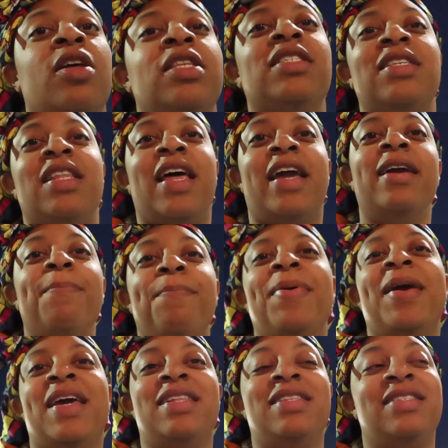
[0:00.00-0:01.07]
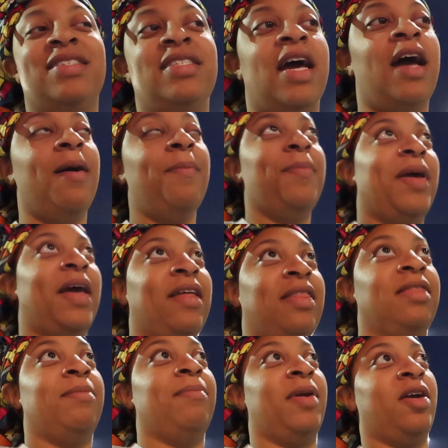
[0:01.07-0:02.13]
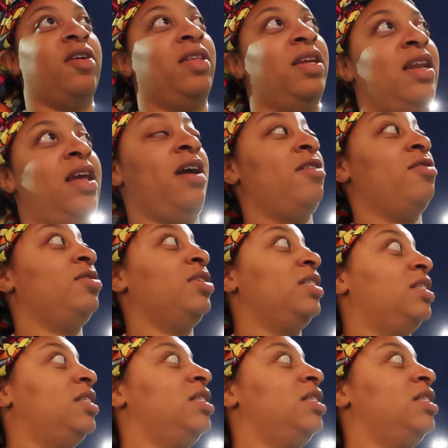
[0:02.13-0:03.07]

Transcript: Slight pit stop at the Maryland house